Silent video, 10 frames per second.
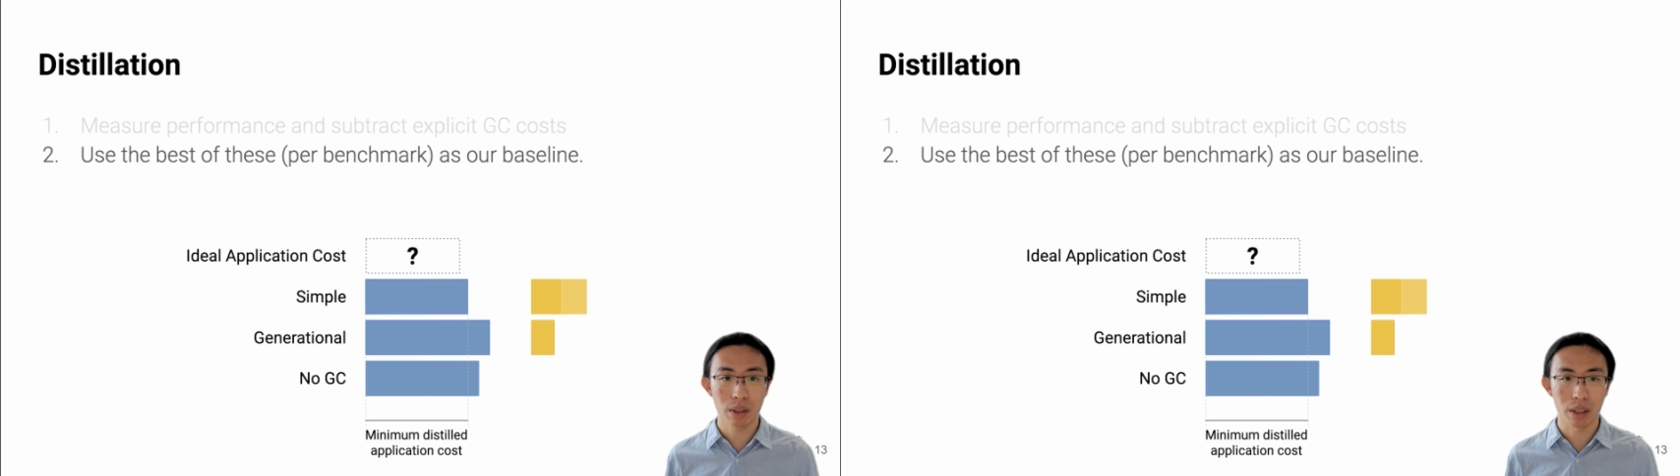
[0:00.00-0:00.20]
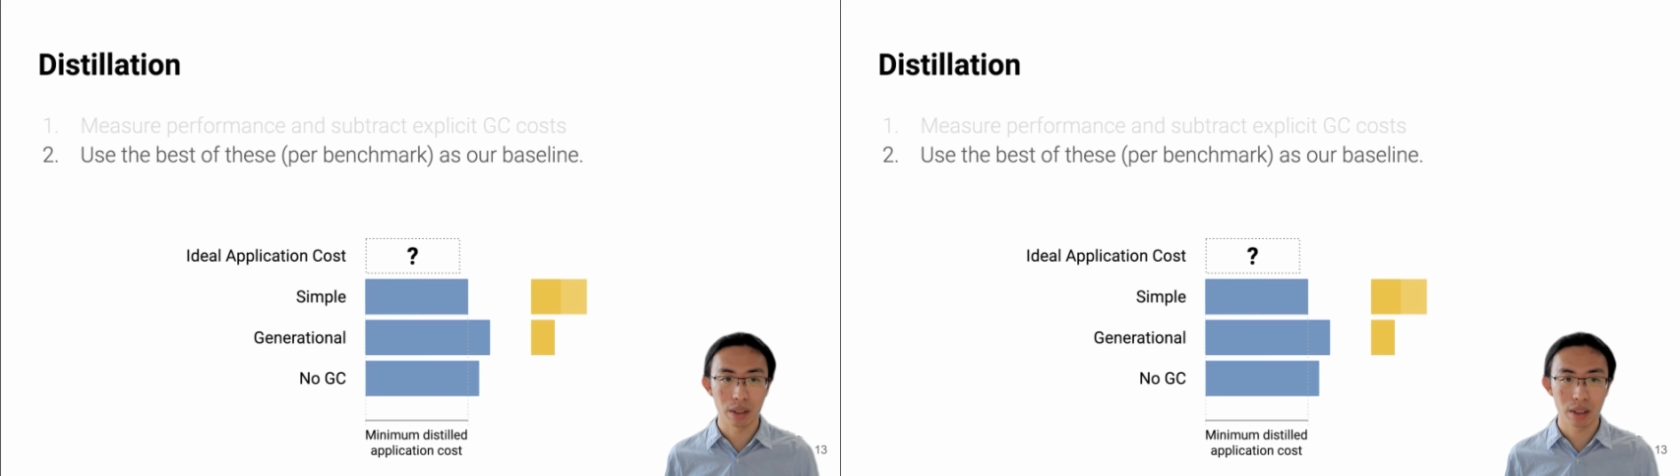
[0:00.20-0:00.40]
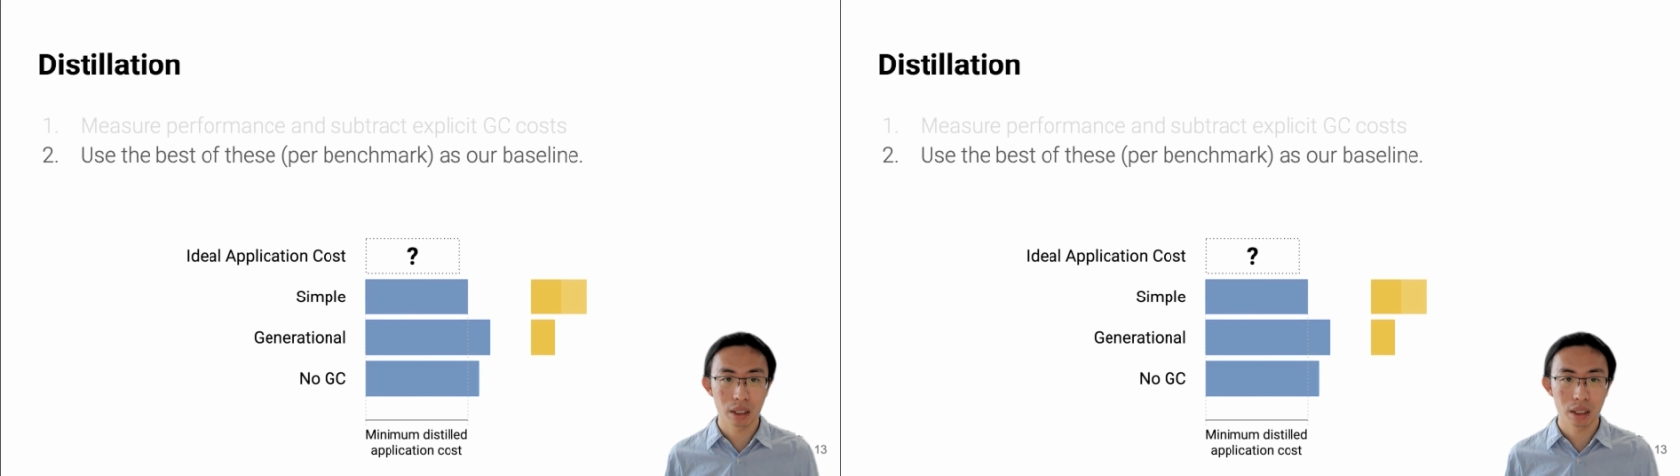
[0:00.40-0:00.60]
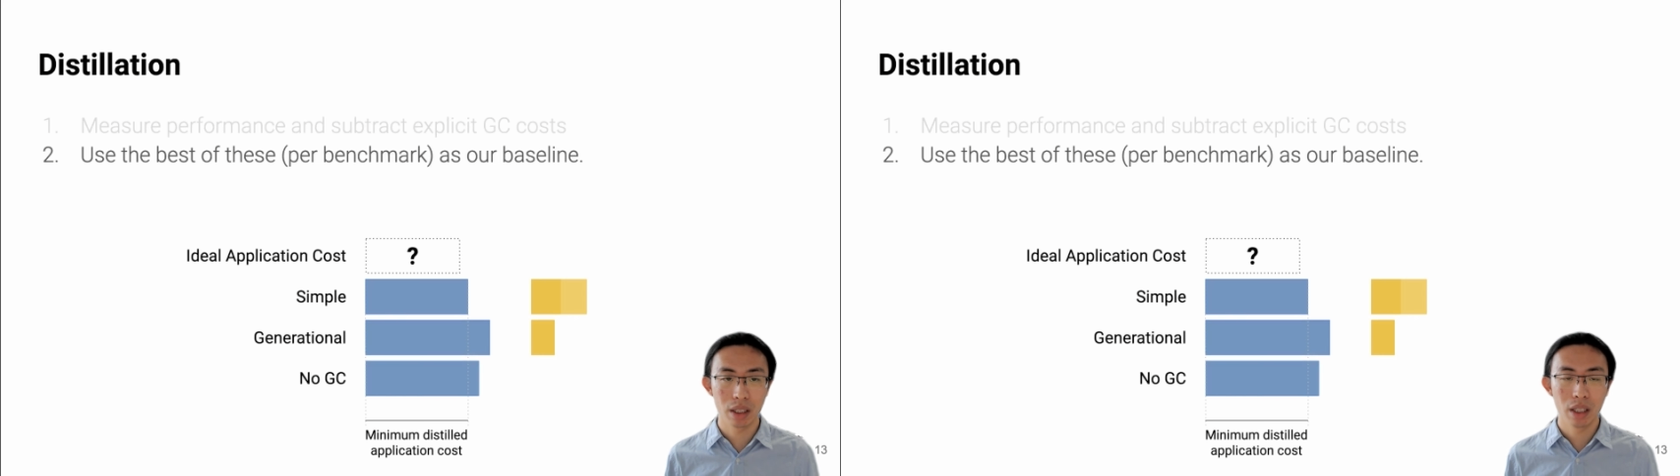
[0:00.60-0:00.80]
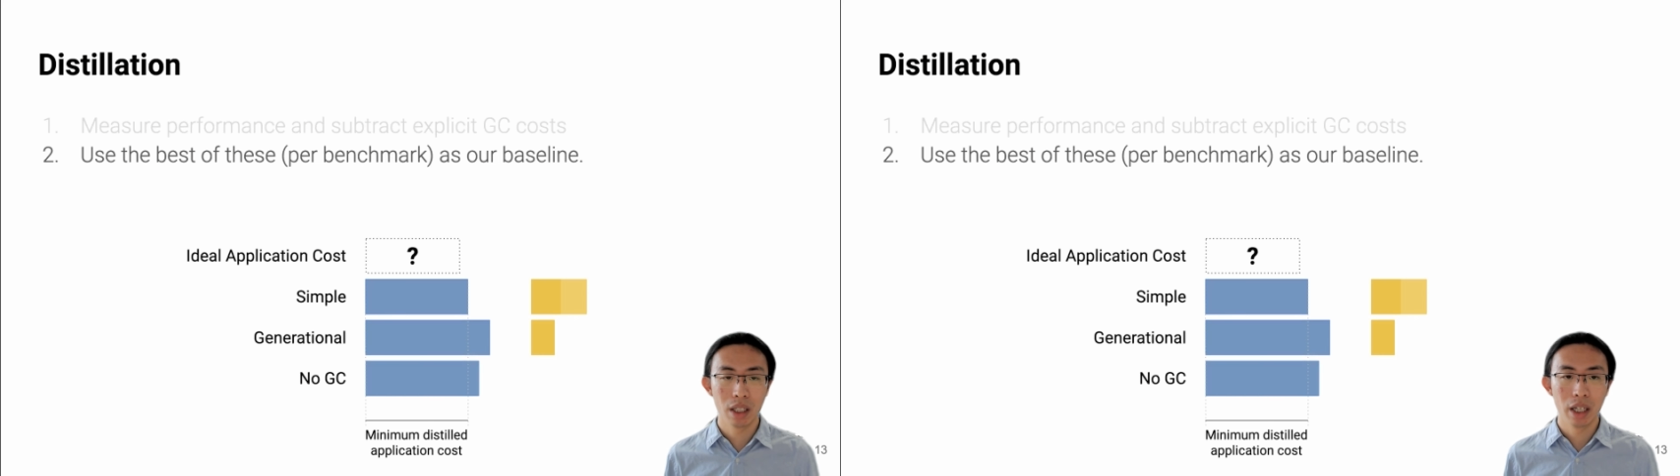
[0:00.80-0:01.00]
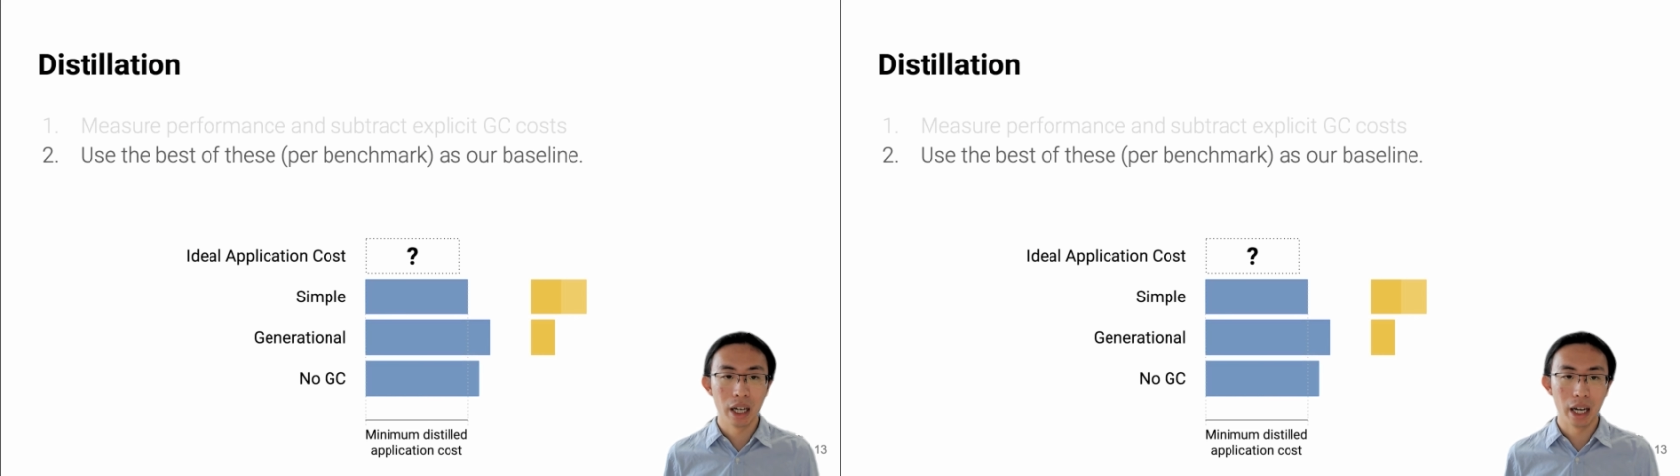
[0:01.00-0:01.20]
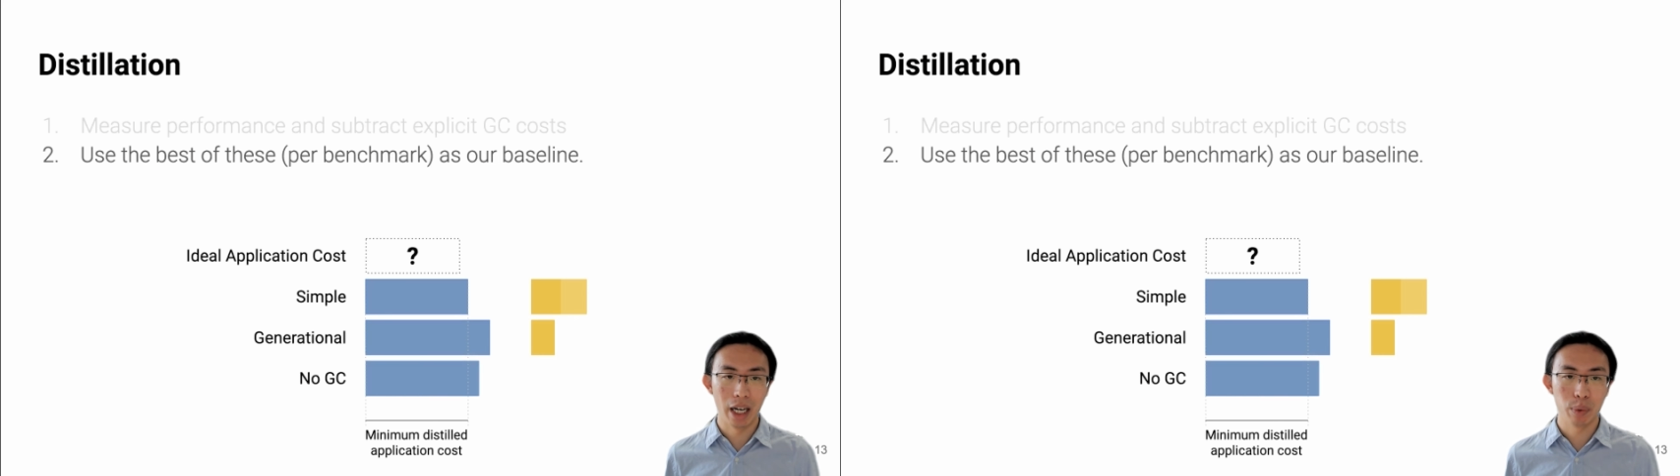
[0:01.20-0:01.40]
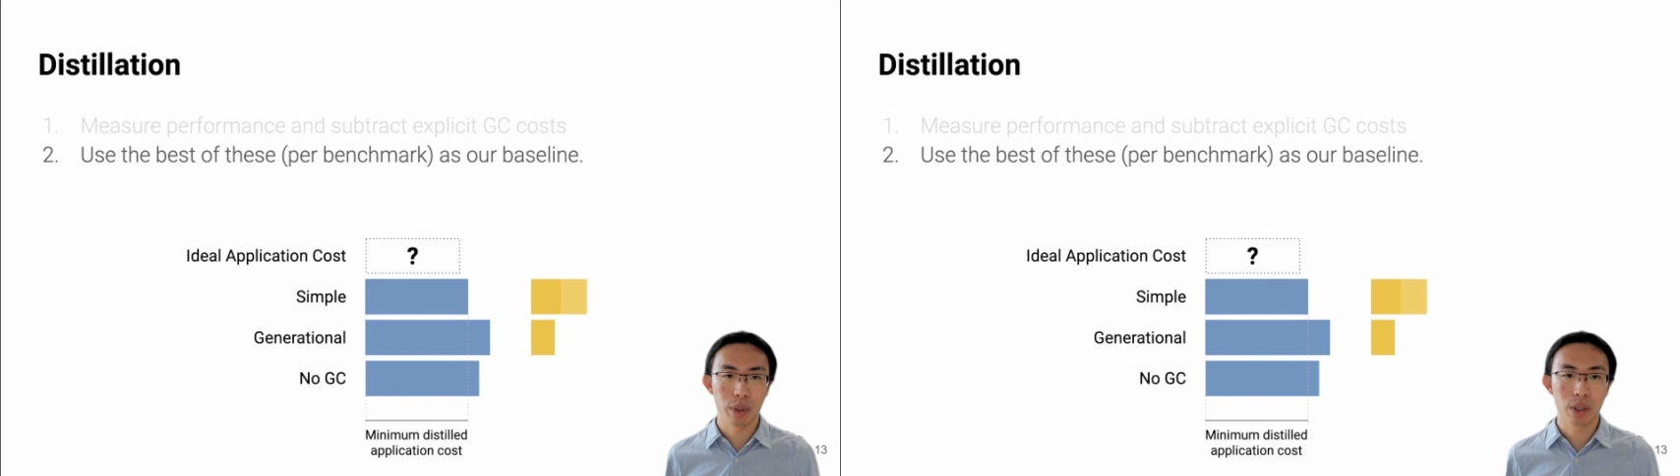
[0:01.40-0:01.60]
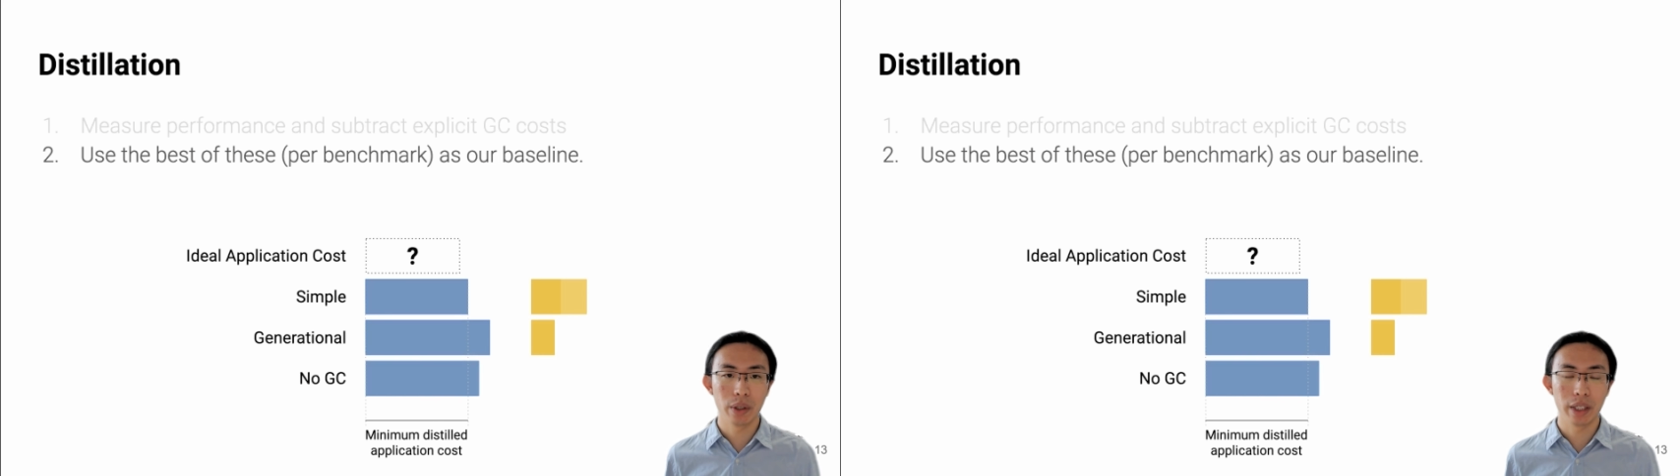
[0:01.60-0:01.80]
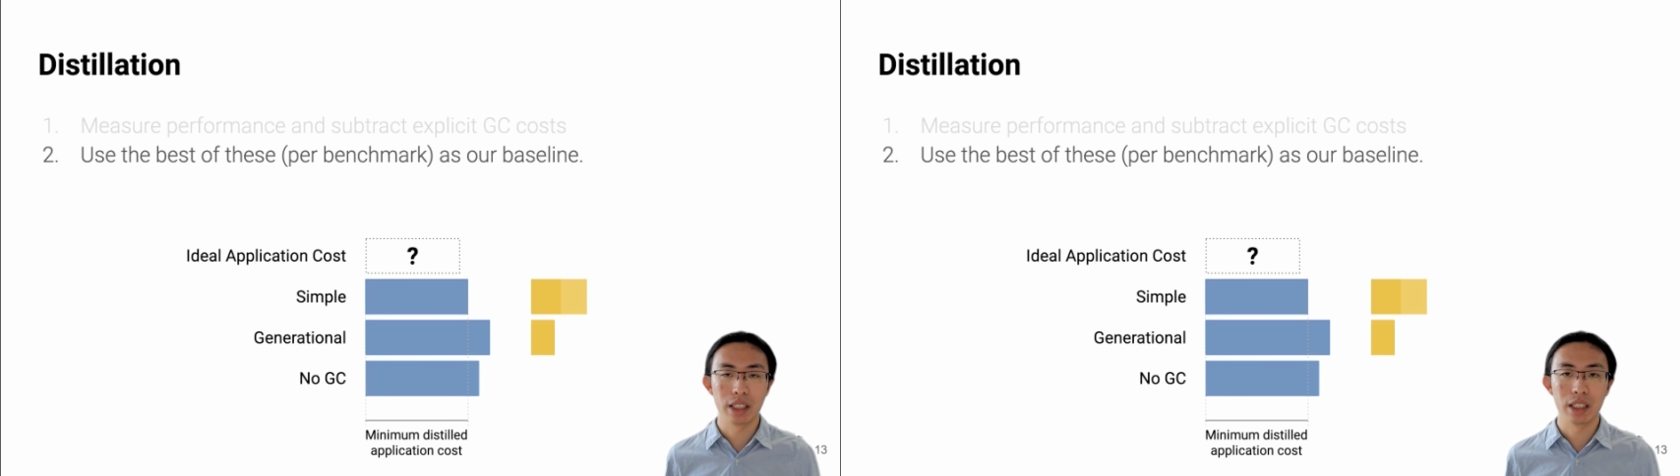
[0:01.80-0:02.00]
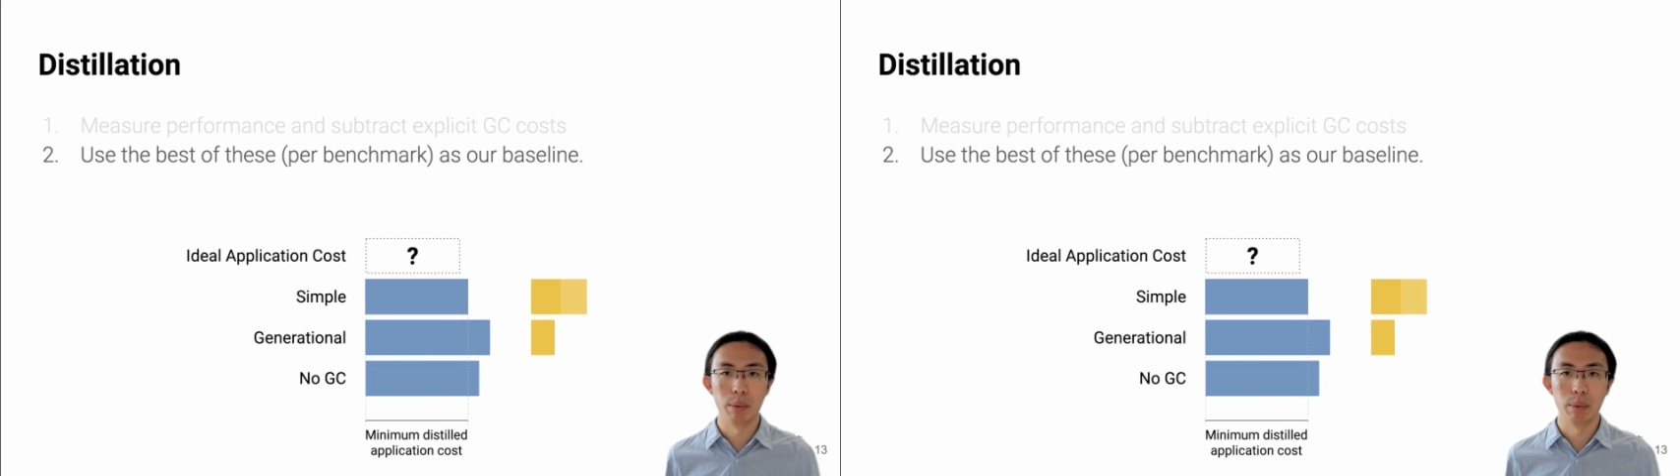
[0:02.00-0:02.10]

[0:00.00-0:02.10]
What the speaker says: cost, and we call it